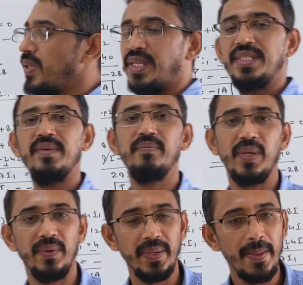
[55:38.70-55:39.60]
very
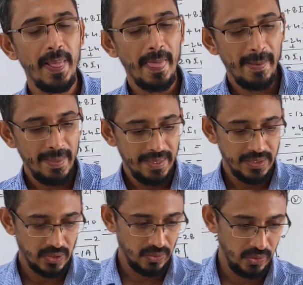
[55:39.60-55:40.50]
simple. Okay,
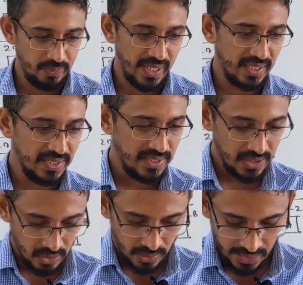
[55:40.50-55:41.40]
so you practice
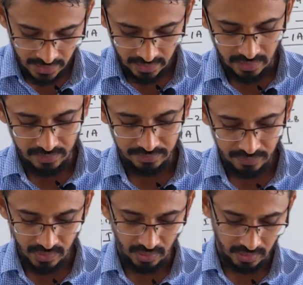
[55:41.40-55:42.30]
this today
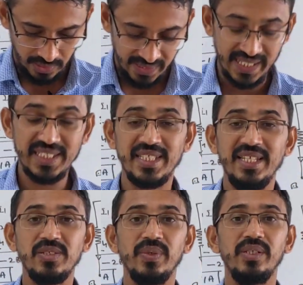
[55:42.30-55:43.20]
in
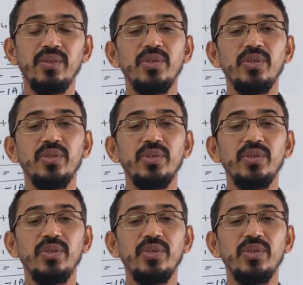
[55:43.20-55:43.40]
exercise 1.